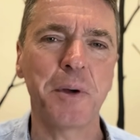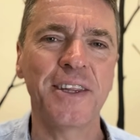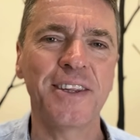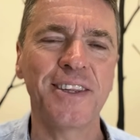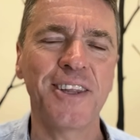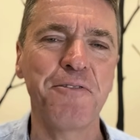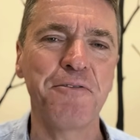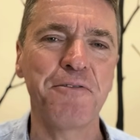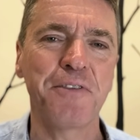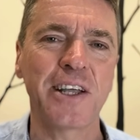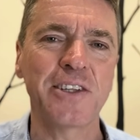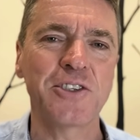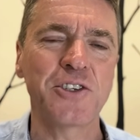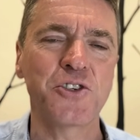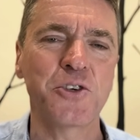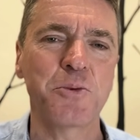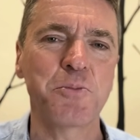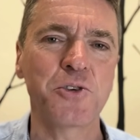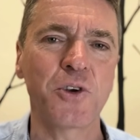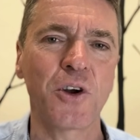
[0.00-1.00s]
and don't forget to
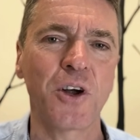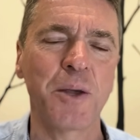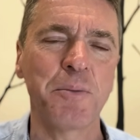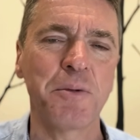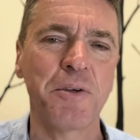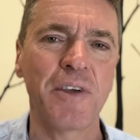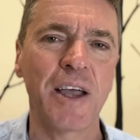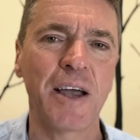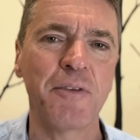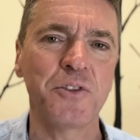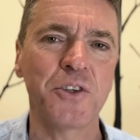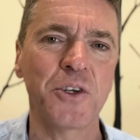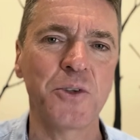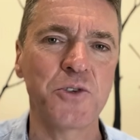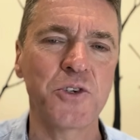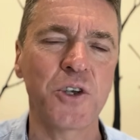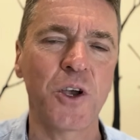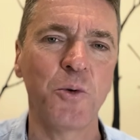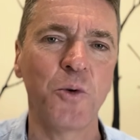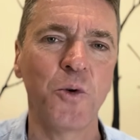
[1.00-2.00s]
subscribe if you haven't done
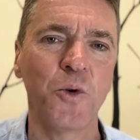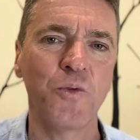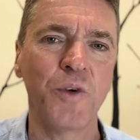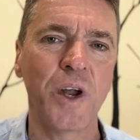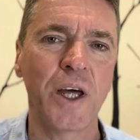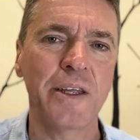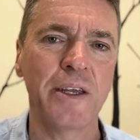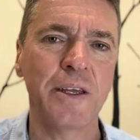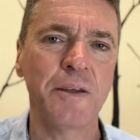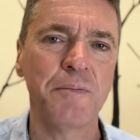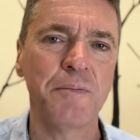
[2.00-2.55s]
so already.